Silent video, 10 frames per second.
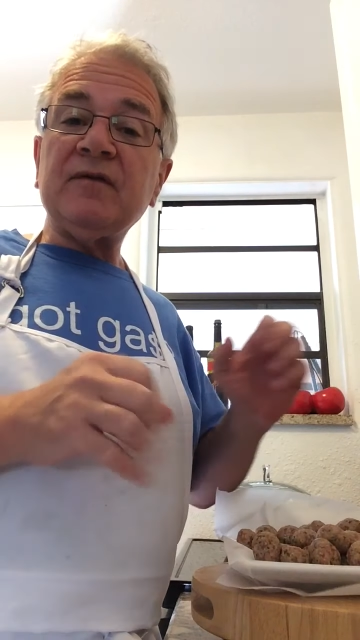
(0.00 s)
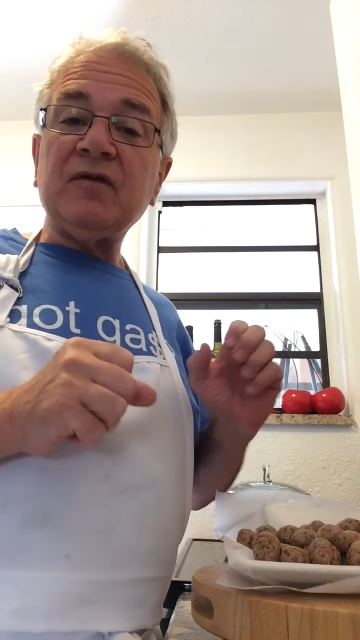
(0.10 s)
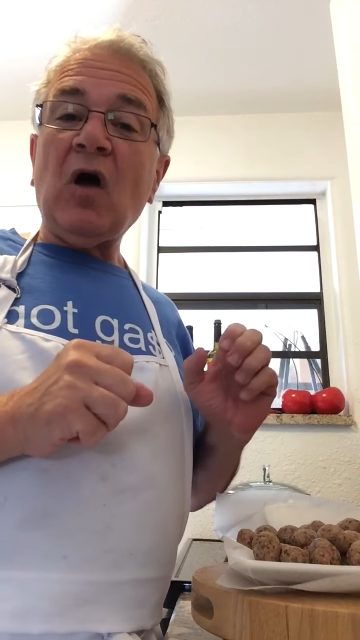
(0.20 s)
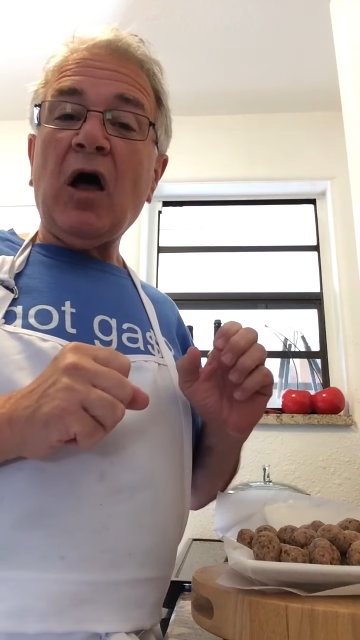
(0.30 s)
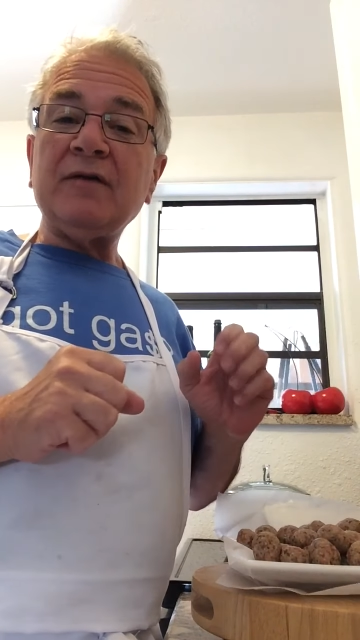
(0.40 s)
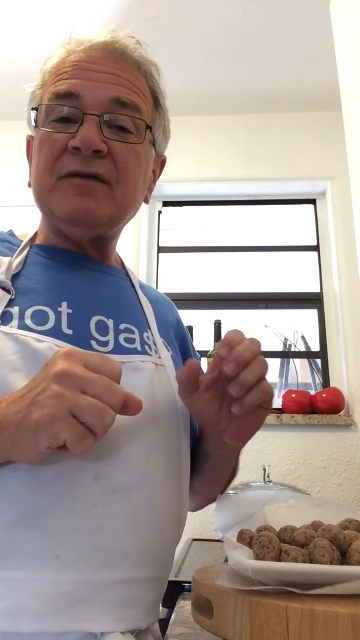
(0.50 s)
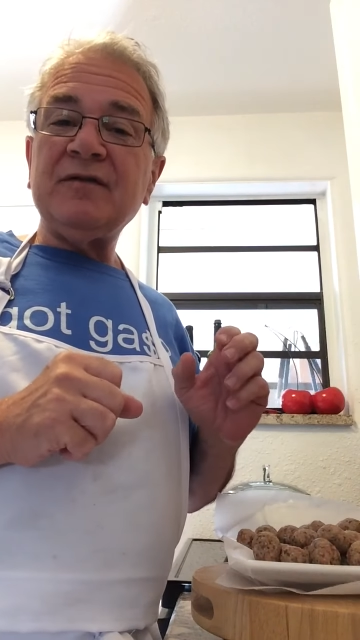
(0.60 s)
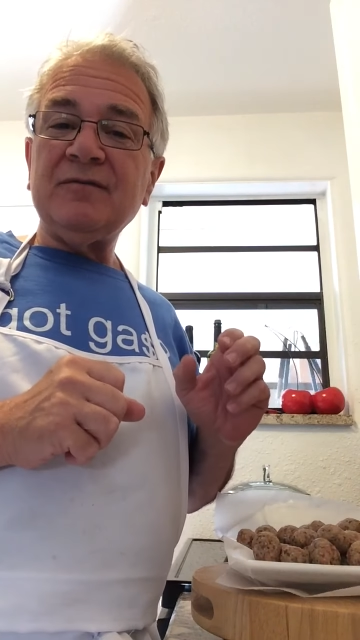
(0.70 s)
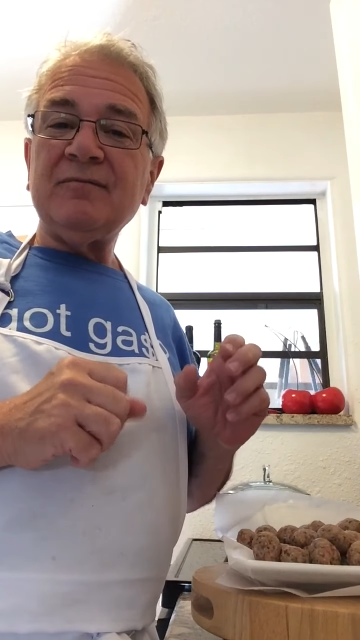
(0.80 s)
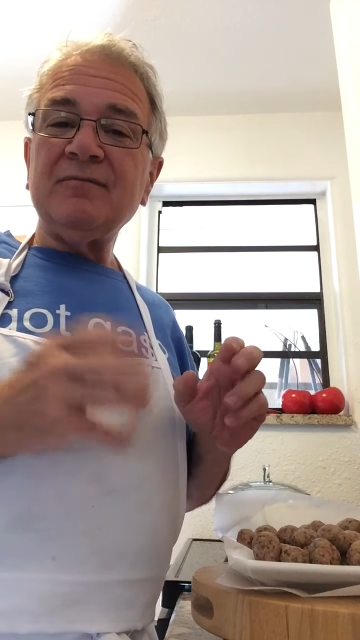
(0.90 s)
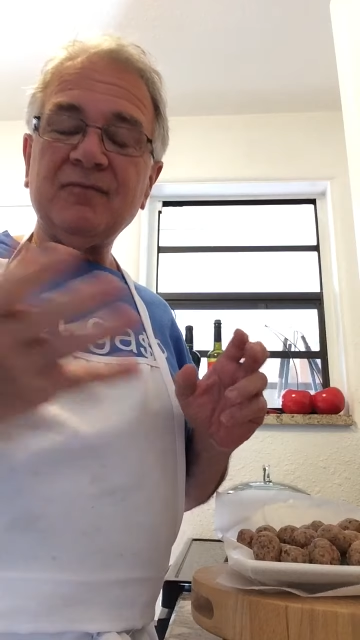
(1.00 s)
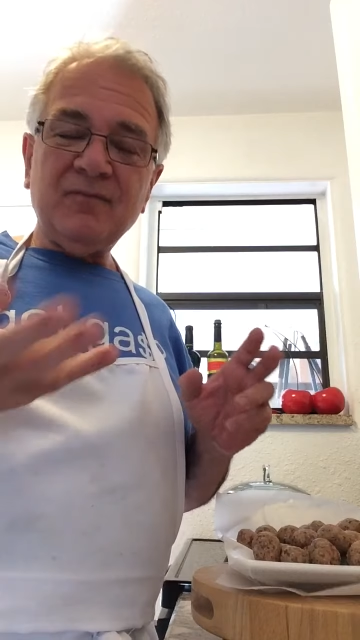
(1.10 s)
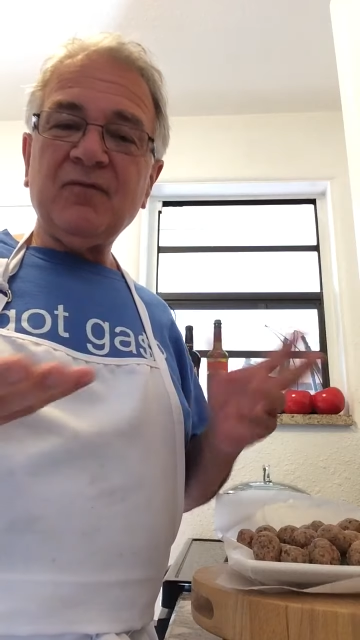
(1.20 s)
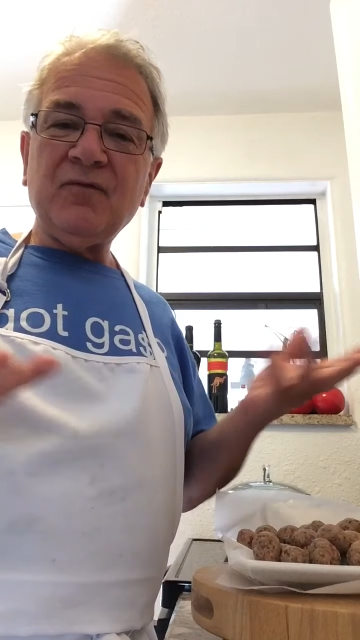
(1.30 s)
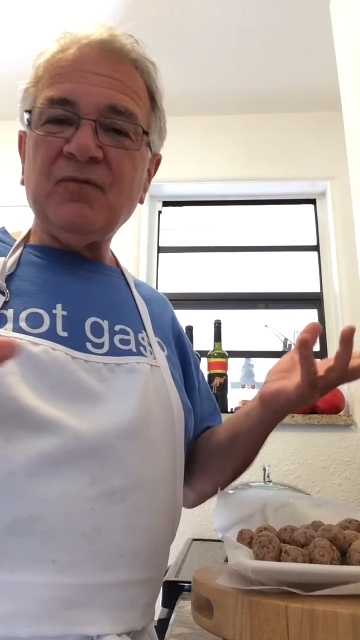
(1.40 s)
sauce
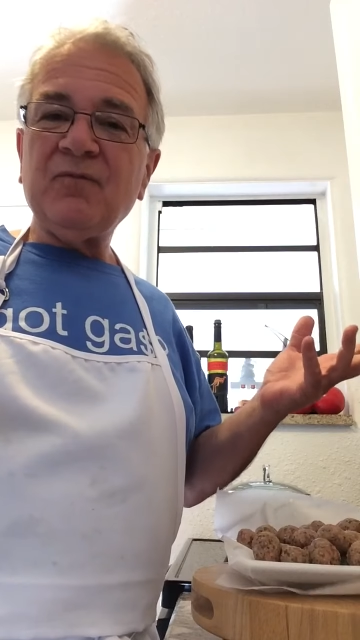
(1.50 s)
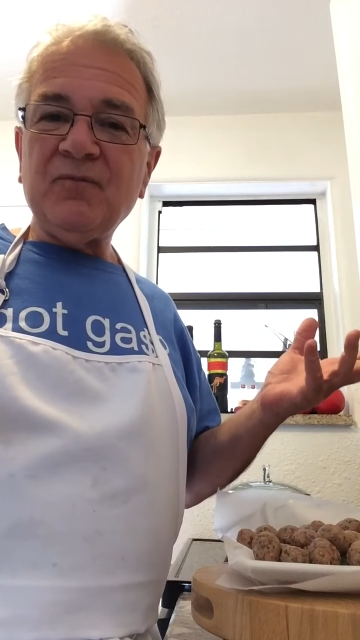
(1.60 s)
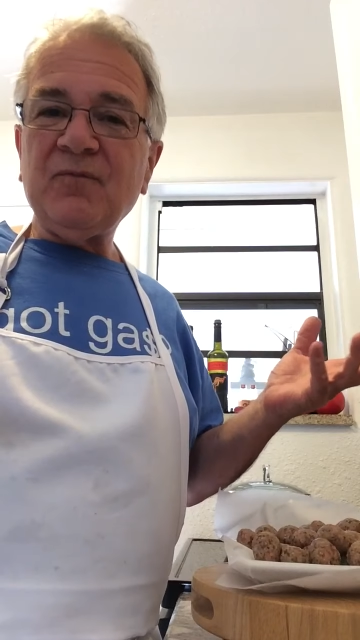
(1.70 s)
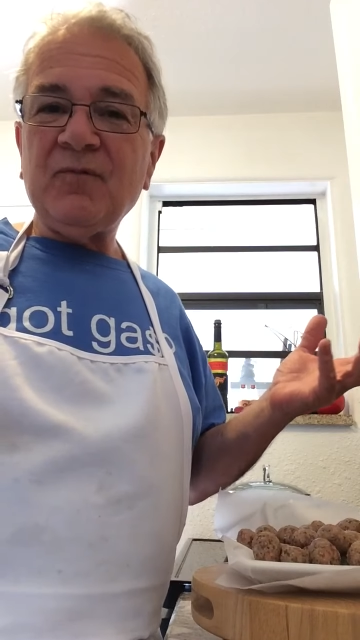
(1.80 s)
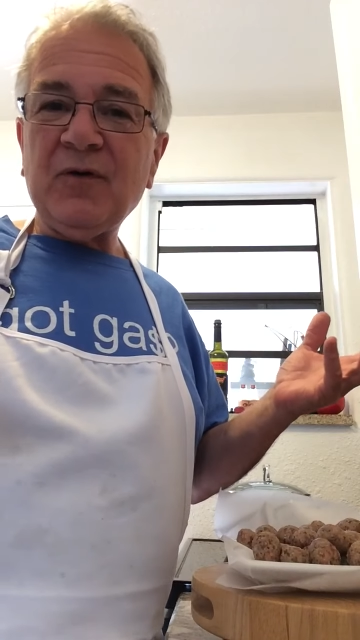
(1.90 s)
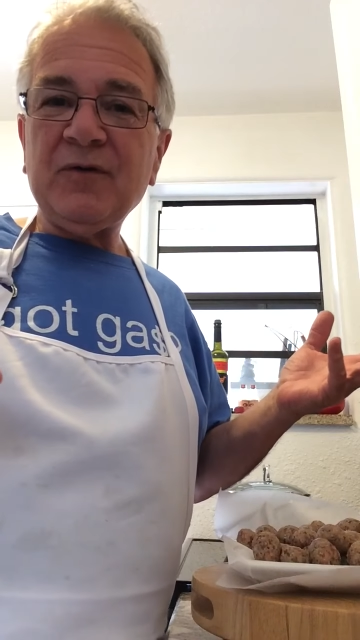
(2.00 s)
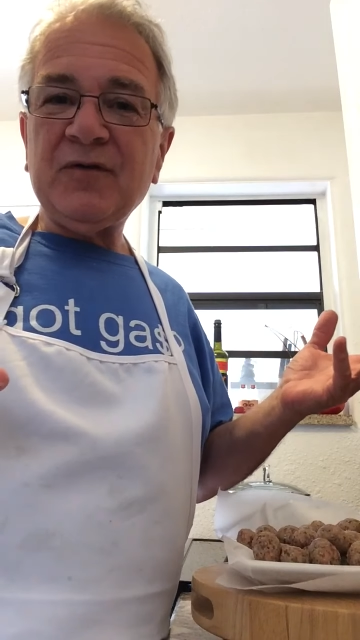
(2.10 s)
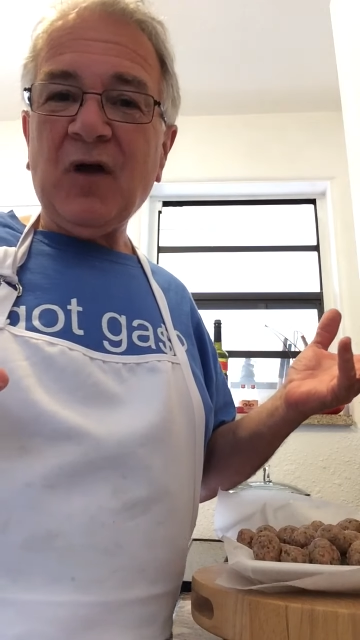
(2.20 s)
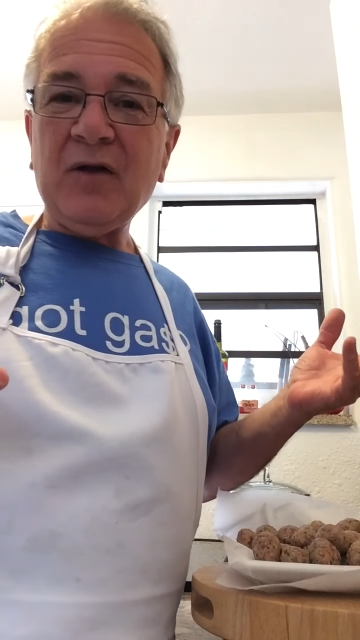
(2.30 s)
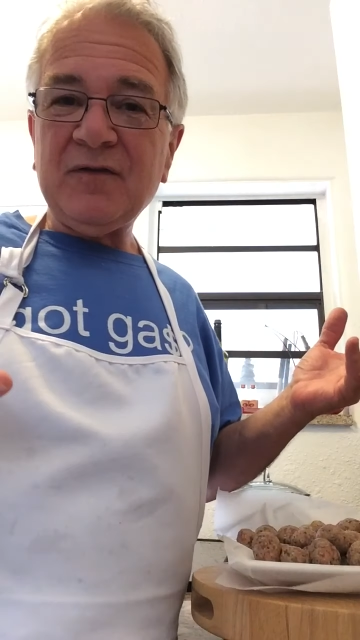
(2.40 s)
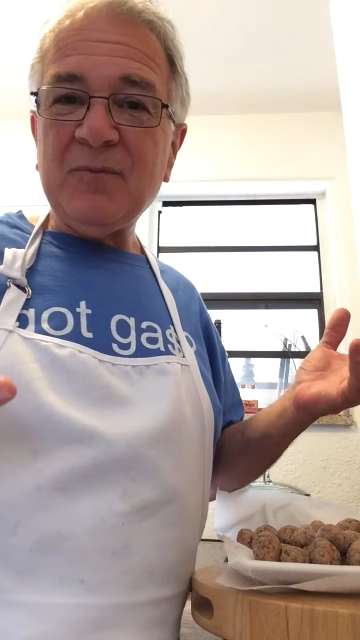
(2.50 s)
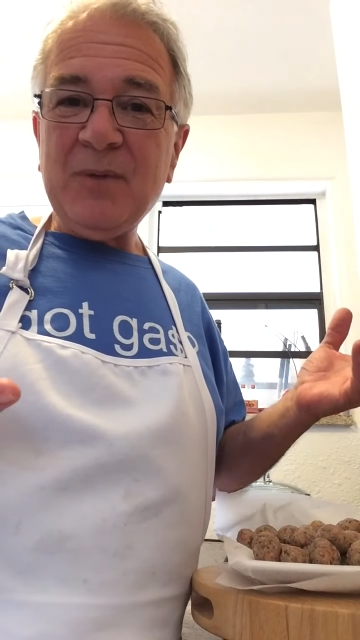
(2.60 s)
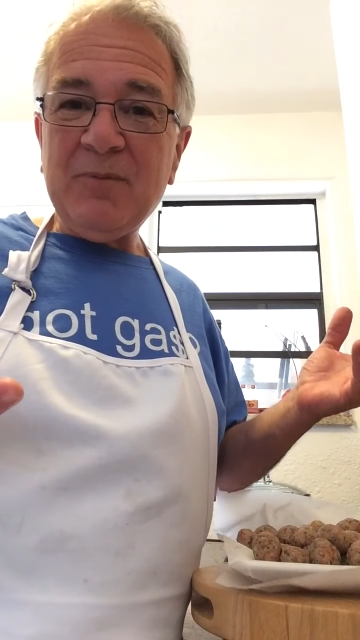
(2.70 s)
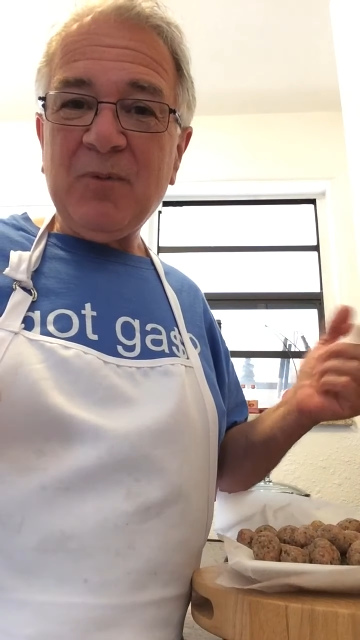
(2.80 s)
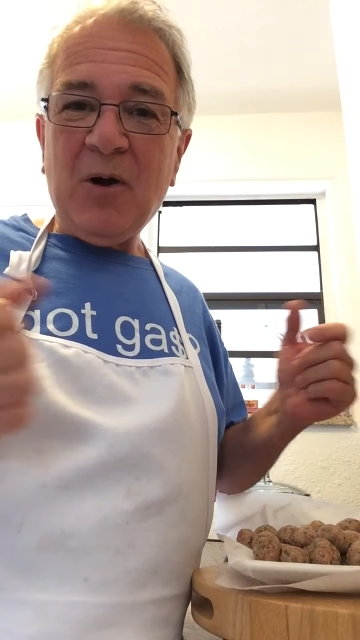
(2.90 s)
for sauce and
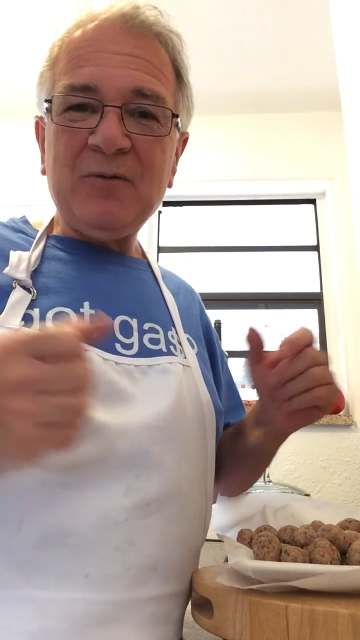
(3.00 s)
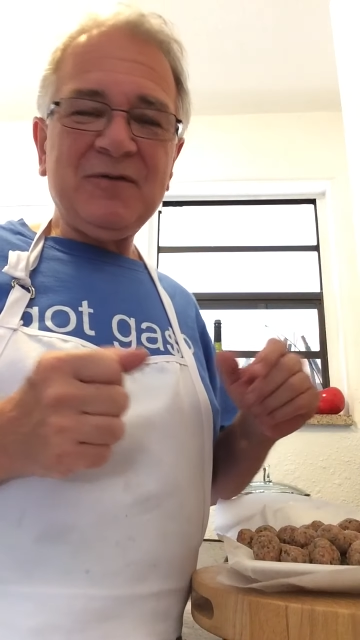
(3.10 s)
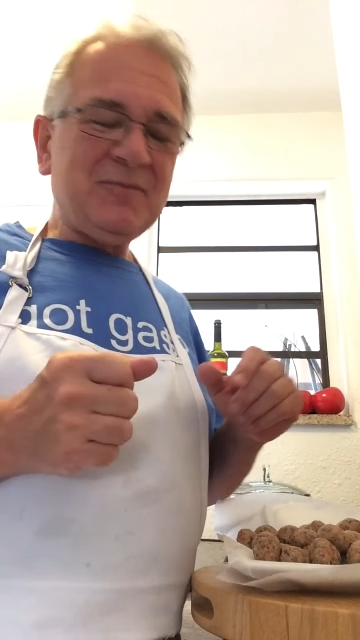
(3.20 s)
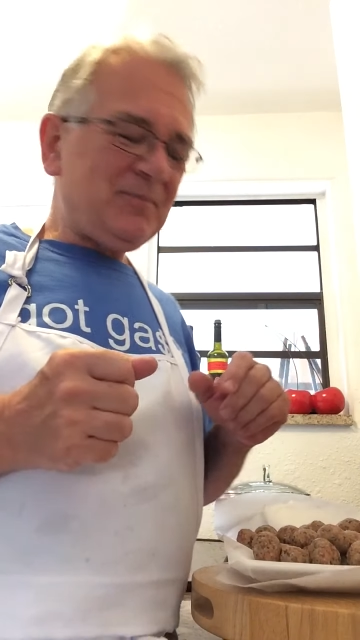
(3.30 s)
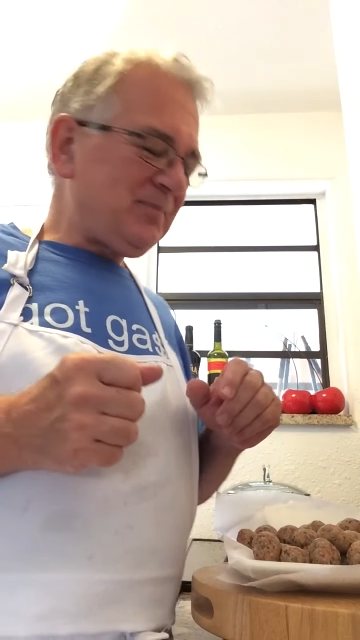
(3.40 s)
meatballs.